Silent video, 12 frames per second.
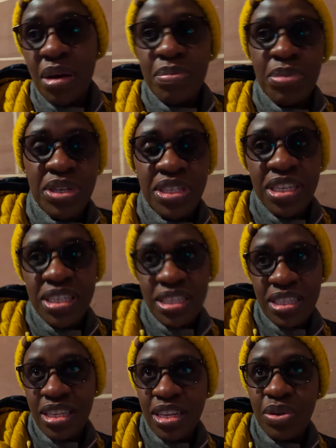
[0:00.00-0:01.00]

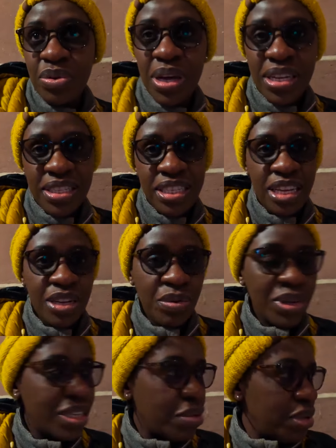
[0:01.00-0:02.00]
appreciate it and you understand
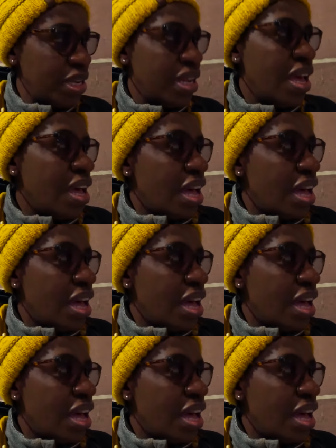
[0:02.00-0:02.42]
what I mean.